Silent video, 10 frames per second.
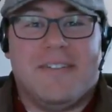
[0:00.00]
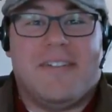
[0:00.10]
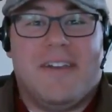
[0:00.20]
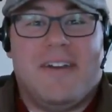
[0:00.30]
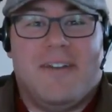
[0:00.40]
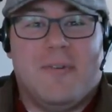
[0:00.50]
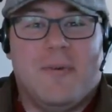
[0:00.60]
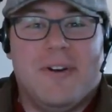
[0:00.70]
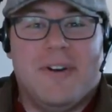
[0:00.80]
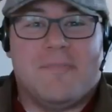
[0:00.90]
took the day
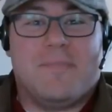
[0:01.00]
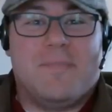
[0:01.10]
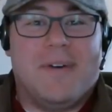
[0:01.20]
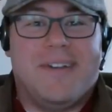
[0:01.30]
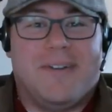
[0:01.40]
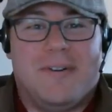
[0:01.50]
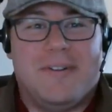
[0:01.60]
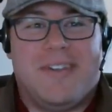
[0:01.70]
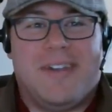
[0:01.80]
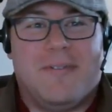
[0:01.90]
off of work, planned a
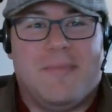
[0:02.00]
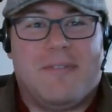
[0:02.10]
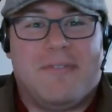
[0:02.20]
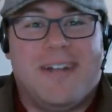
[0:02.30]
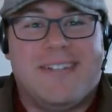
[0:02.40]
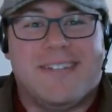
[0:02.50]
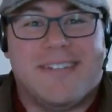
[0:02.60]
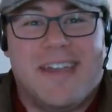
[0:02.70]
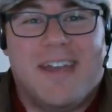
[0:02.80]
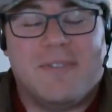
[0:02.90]
whole day with my friends
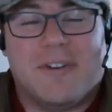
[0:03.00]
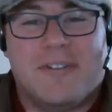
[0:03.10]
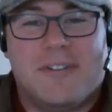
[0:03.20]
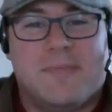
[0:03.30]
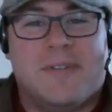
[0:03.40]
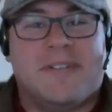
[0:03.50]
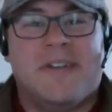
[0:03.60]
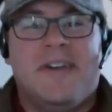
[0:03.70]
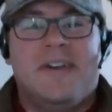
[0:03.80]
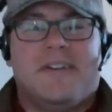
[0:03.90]
the day after Christmas,